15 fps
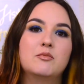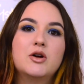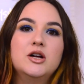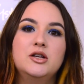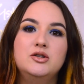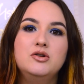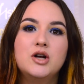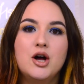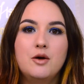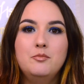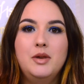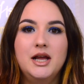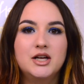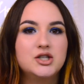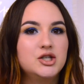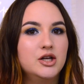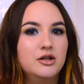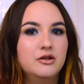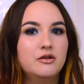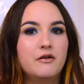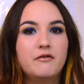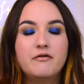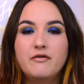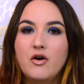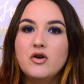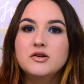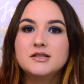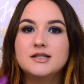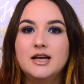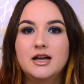I'm gonna do complexion
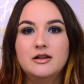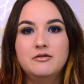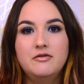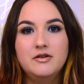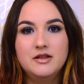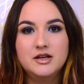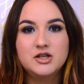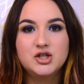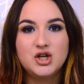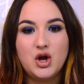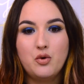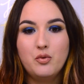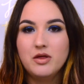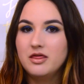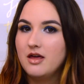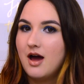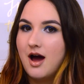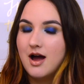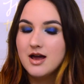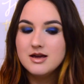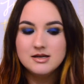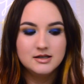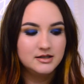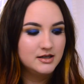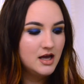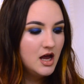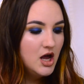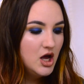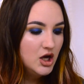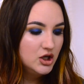first and finish with the eyes.
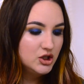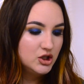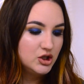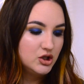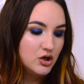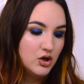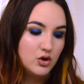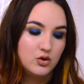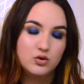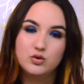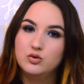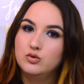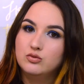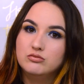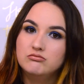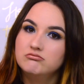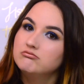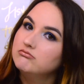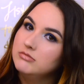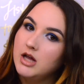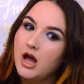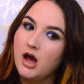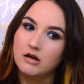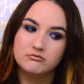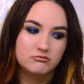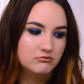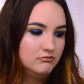So yeah.